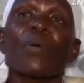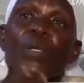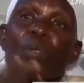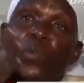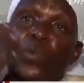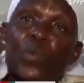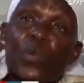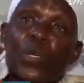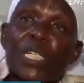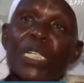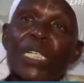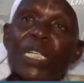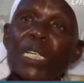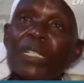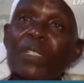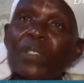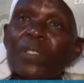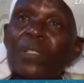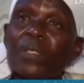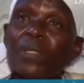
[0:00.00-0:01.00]

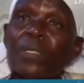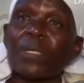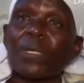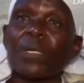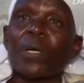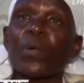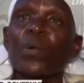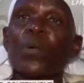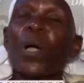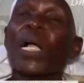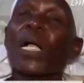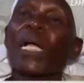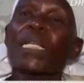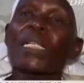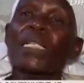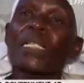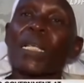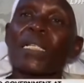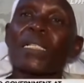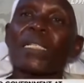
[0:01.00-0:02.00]
As we're speaking
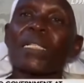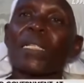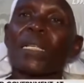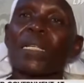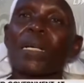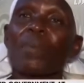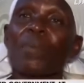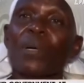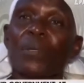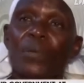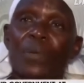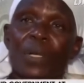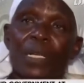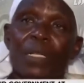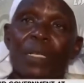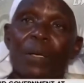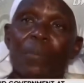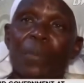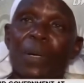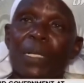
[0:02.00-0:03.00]
now,
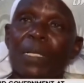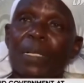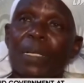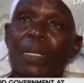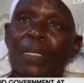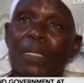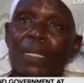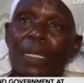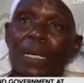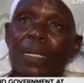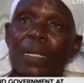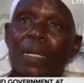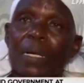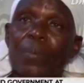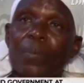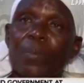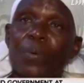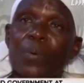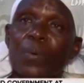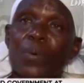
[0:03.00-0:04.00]
you will check in the
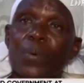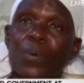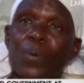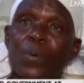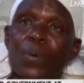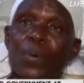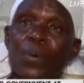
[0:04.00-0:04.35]
news, you will see